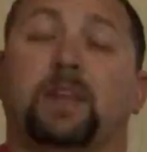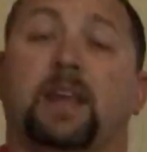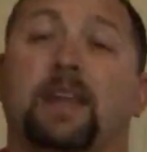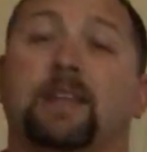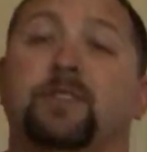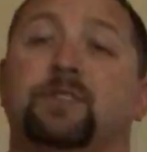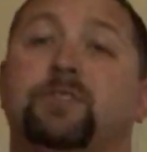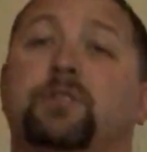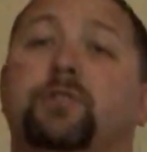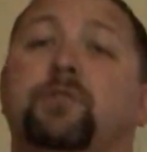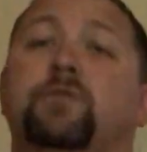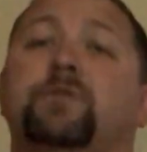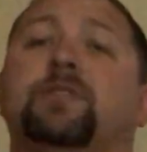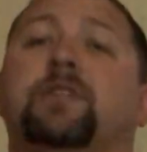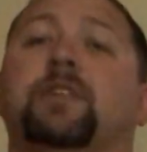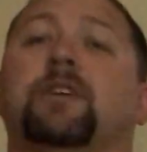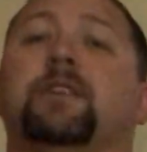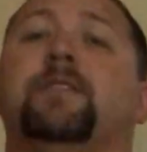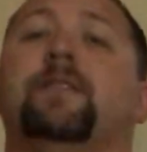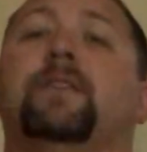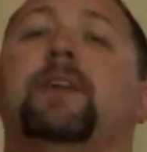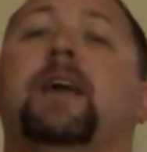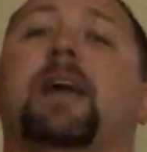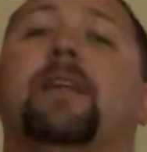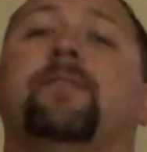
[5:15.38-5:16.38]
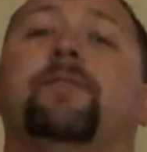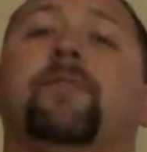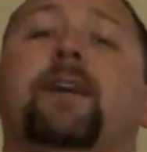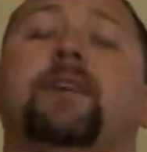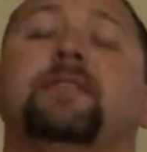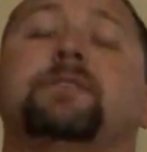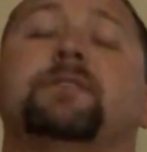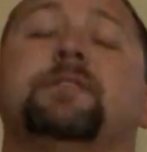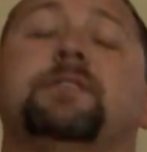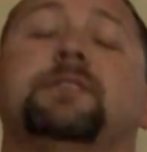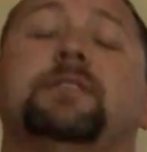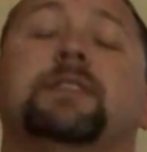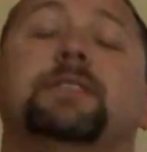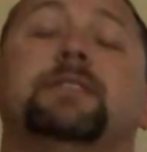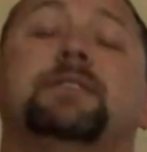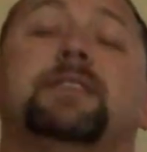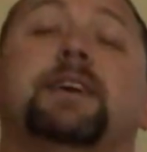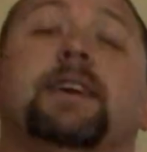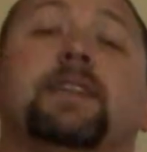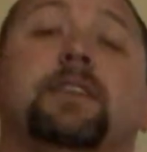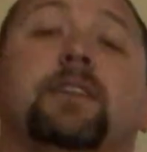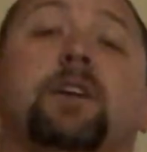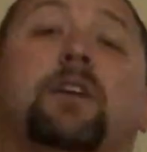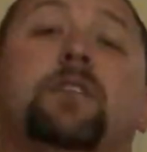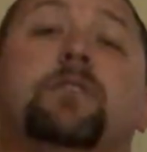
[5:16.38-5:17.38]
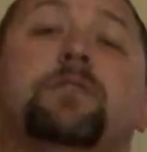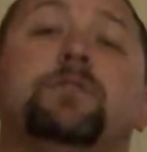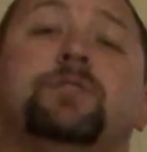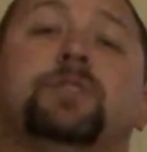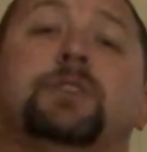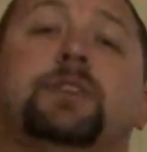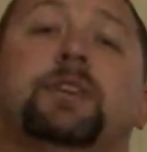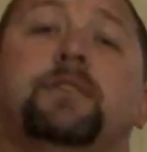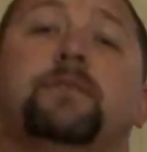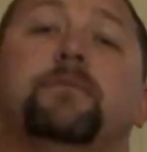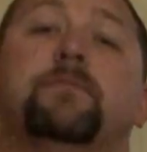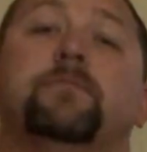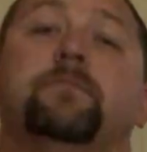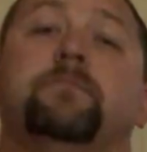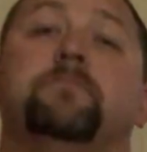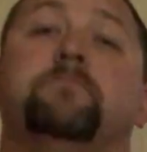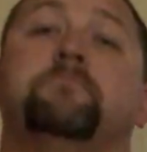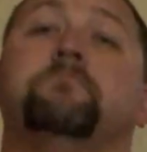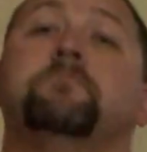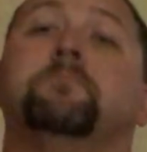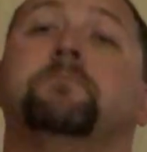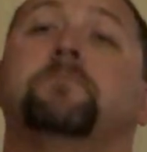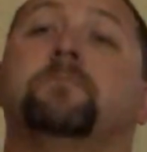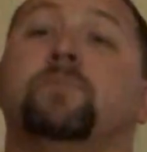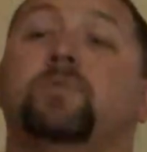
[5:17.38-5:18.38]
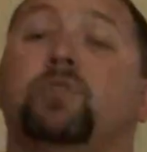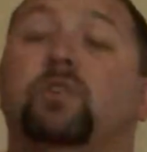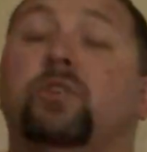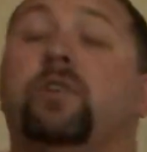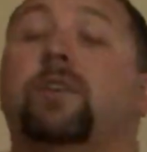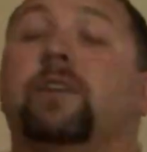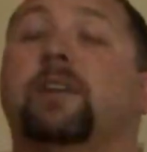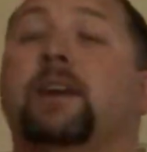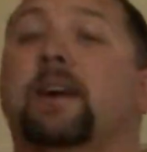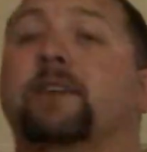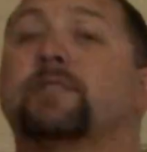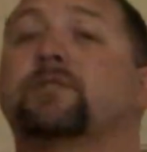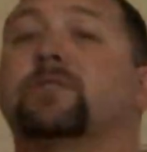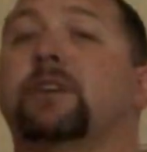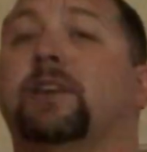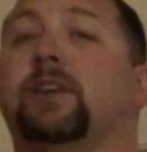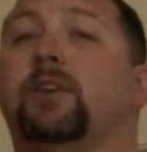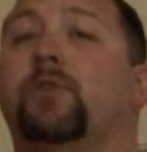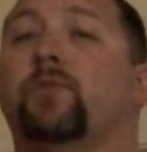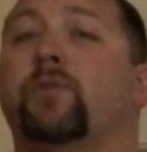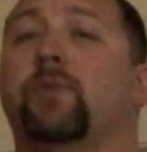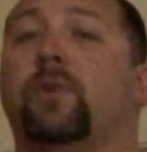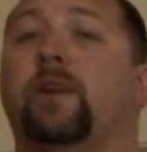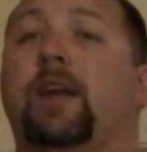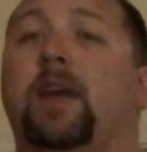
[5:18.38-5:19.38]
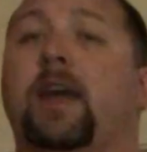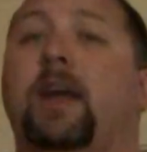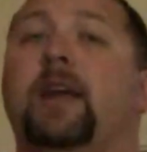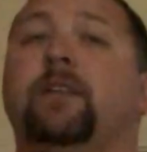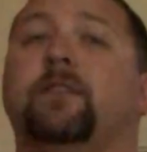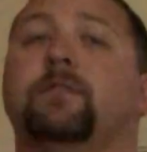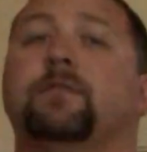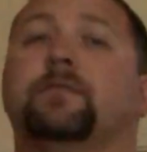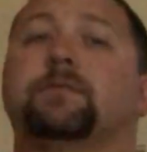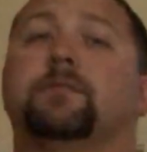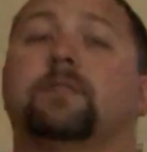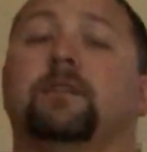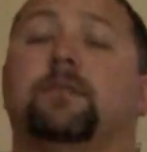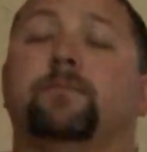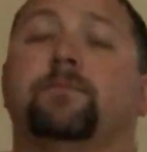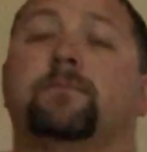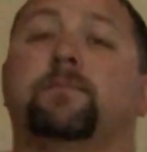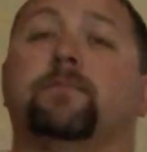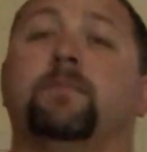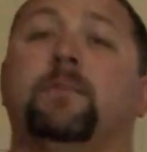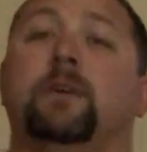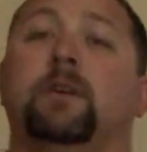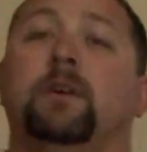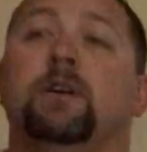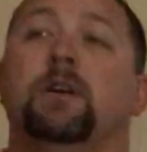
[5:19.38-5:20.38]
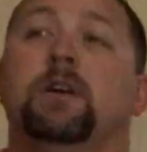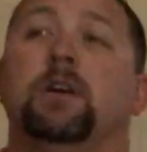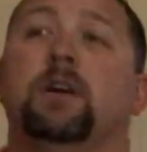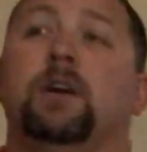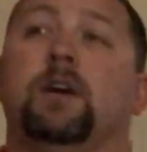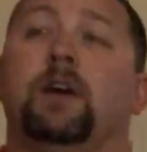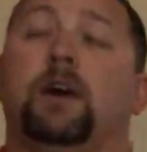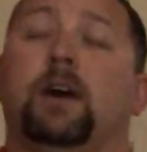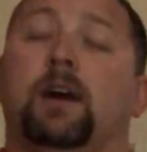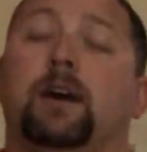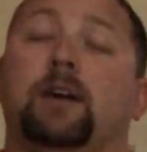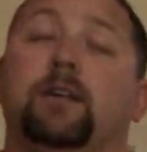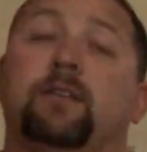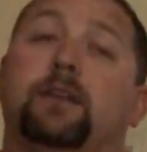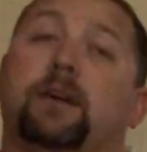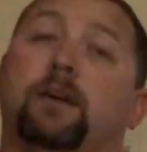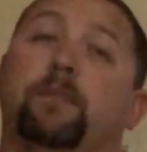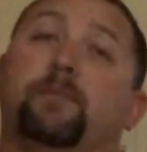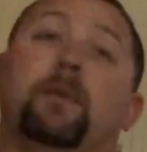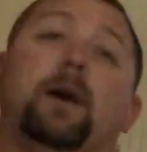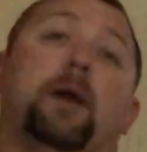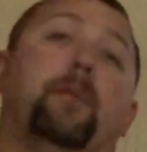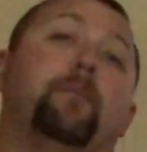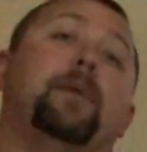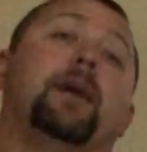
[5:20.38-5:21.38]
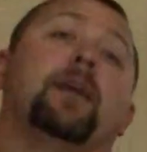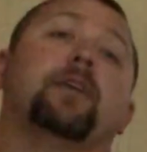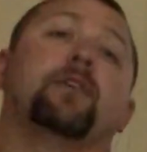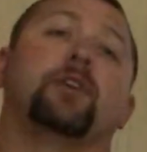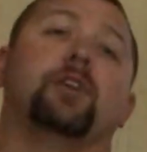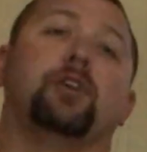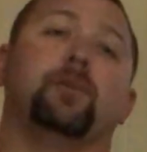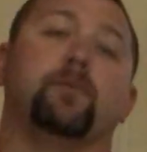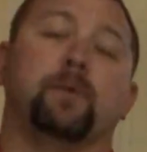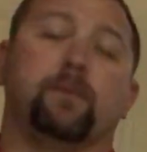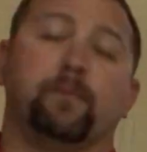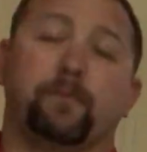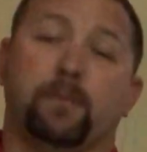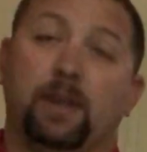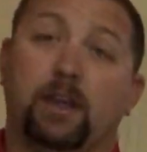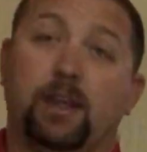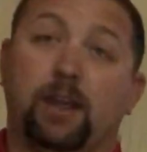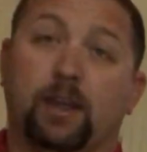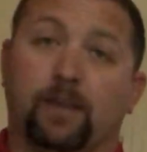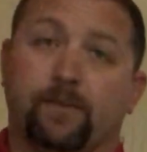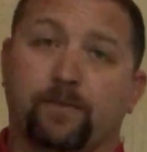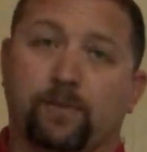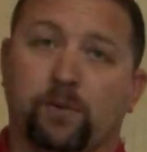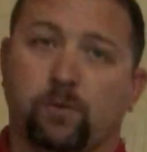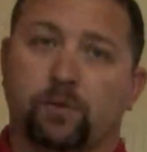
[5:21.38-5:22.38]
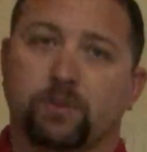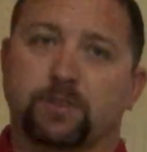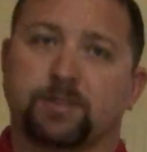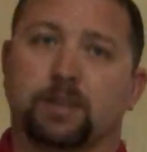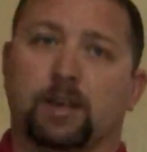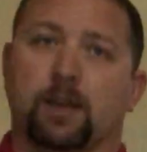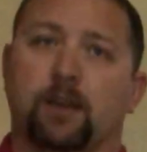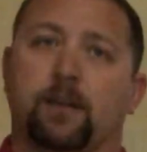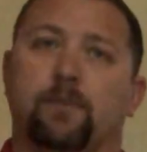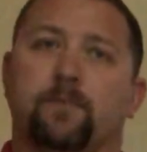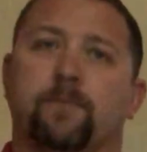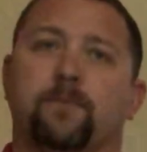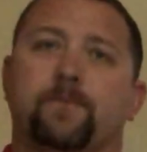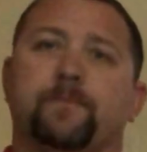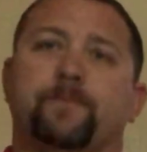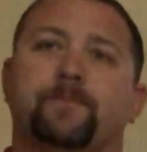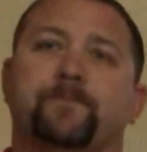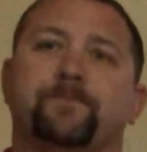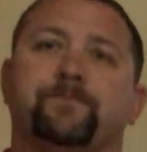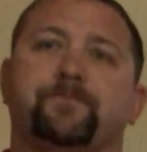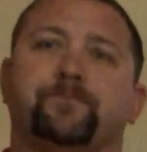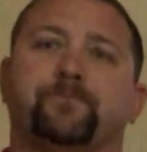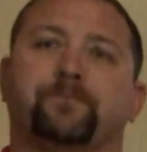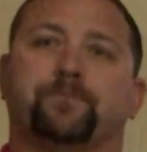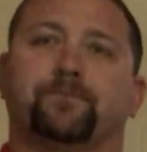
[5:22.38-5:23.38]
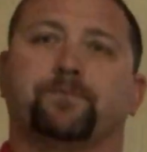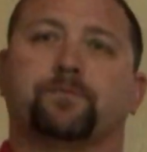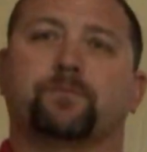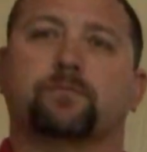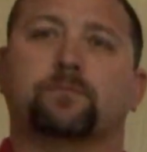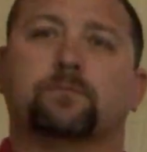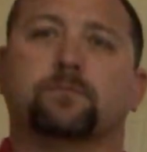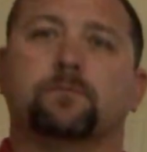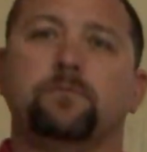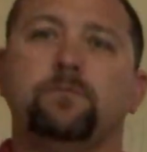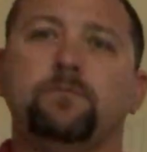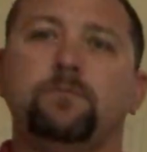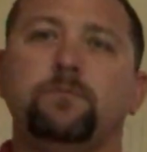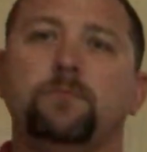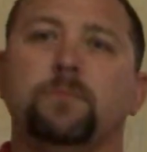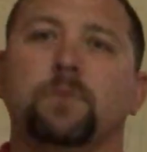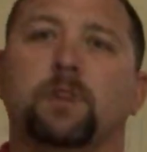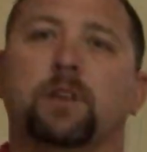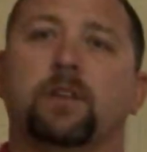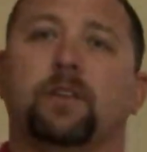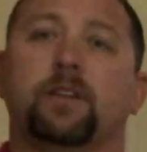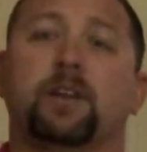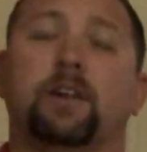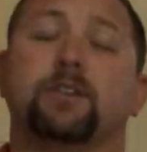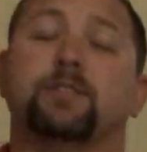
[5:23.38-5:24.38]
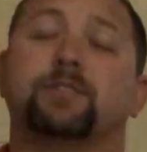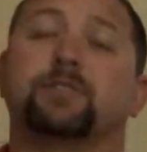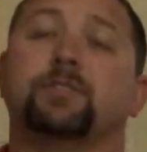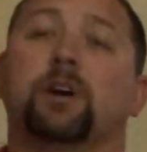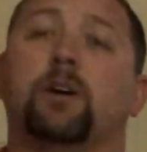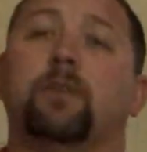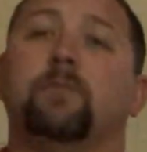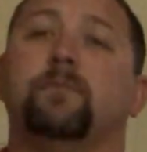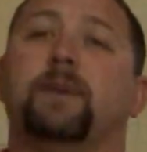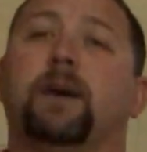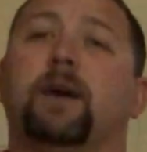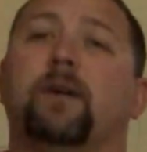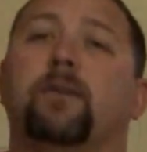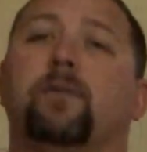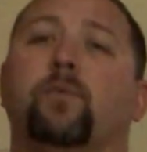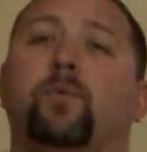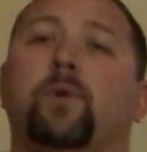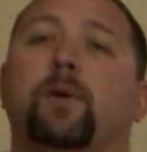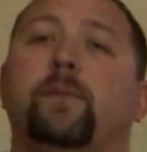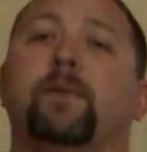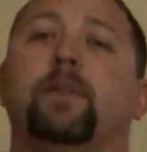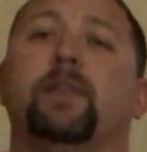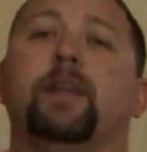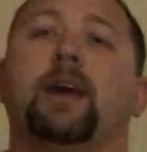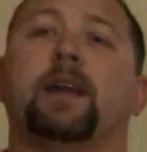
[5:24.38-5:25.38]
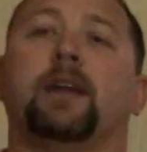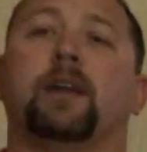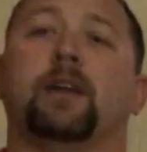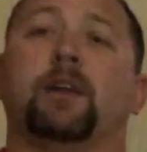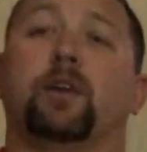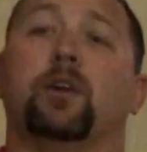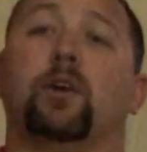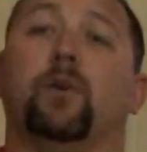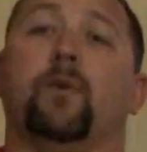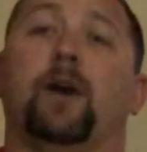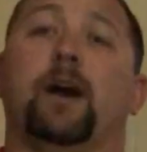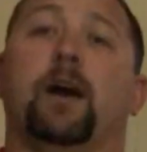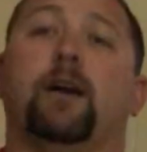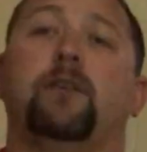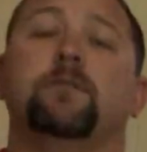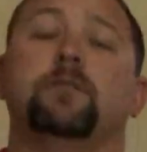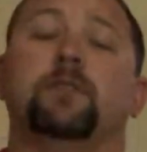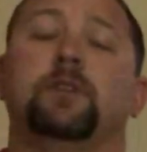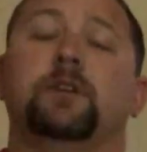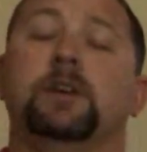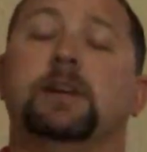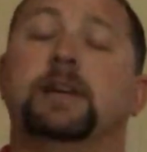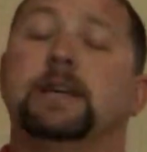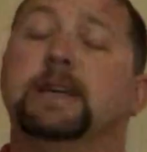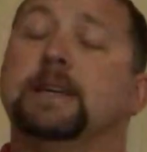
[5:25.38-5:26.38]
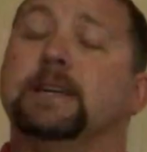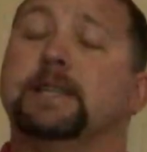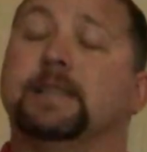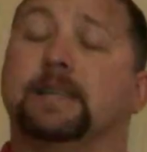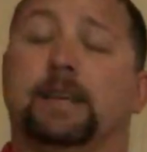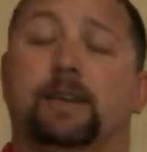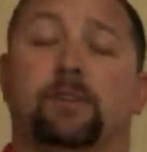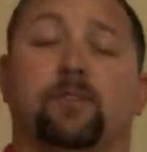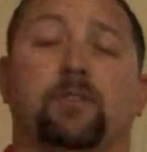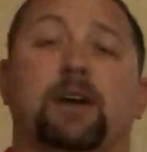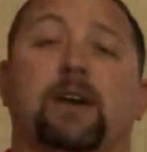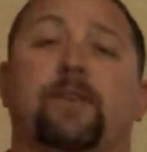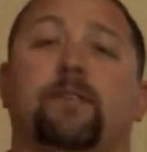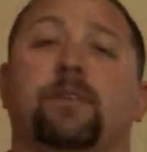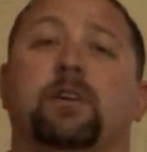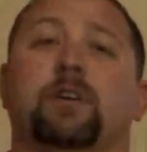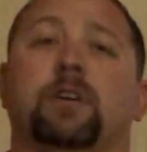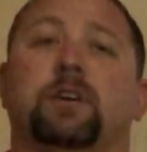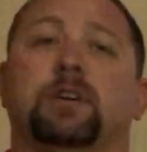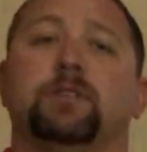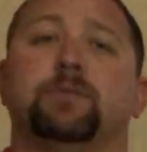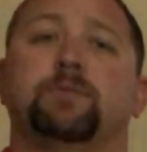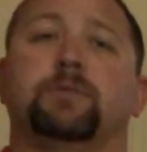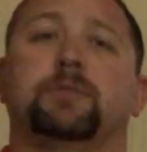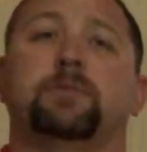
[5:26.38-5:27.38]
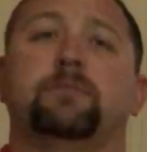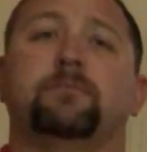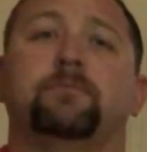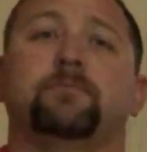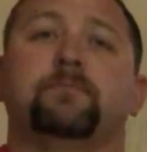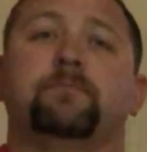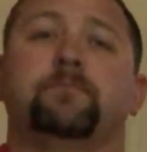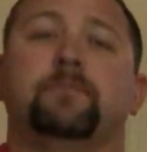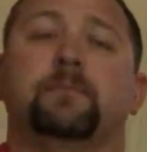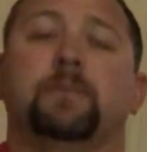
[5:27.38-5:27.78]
And due to the advances in technology, you can actually create a better human being, if you would say. There are some women that can go out, they don't have a husband,